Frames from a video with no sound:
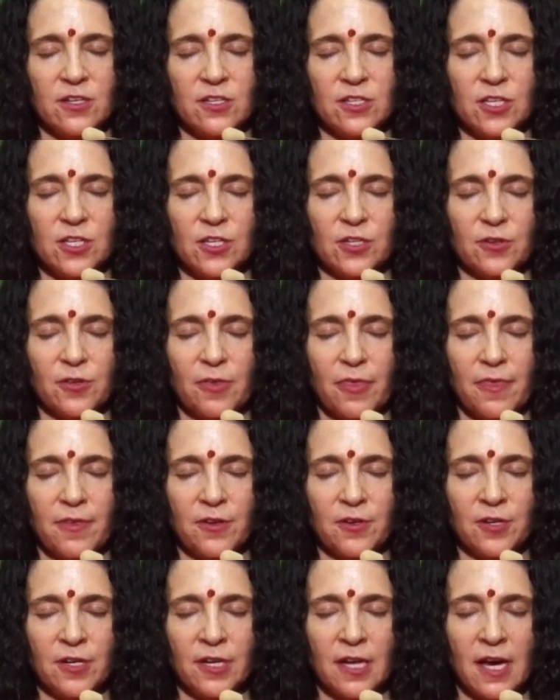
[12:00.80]
to your
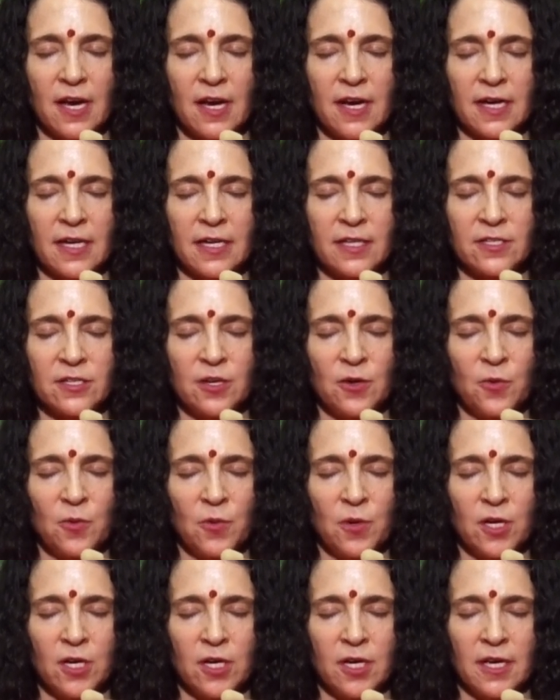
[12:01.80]
third eye,
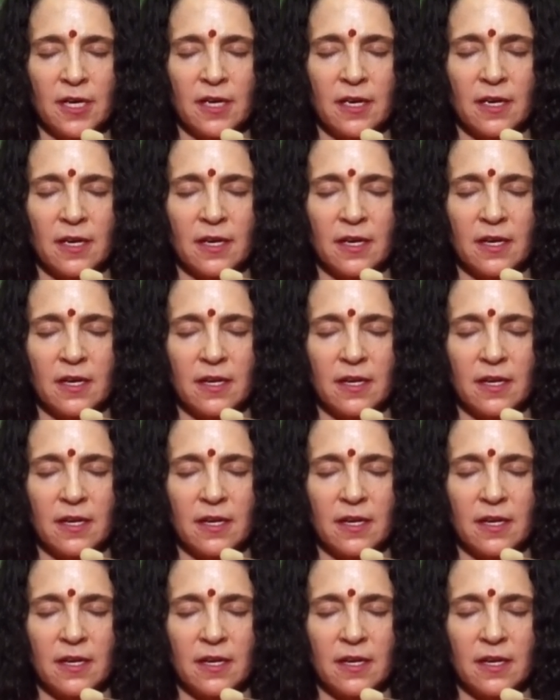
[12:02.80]
don't worry.